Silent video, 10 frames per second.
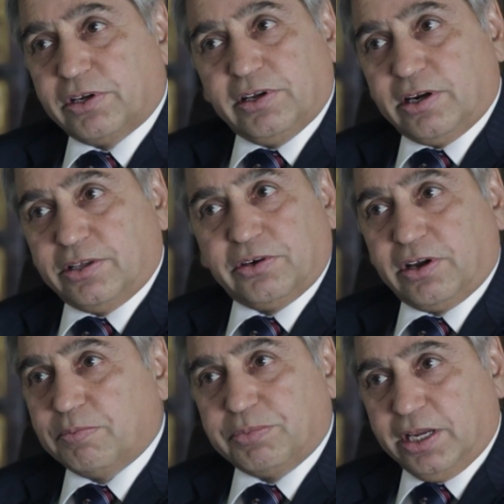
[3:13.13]
another
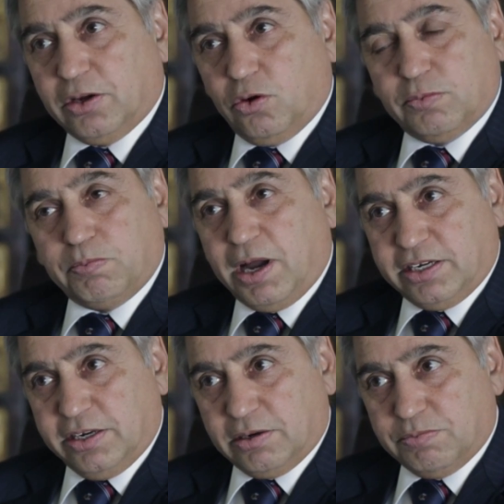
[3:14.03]
company called
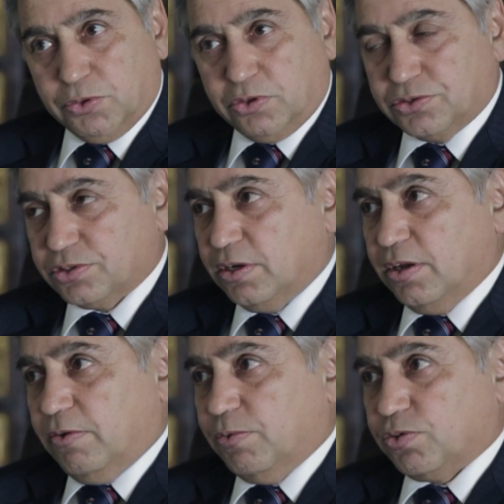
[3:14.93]
Patni Computers,
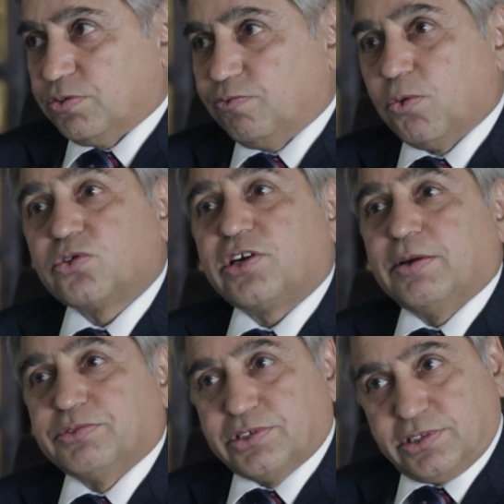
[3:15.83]
which was 4
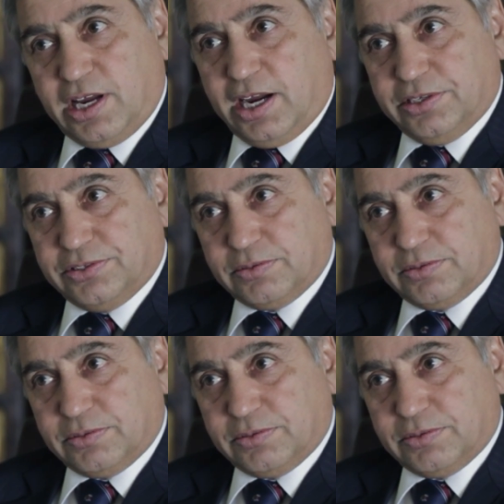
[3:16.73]
times its size.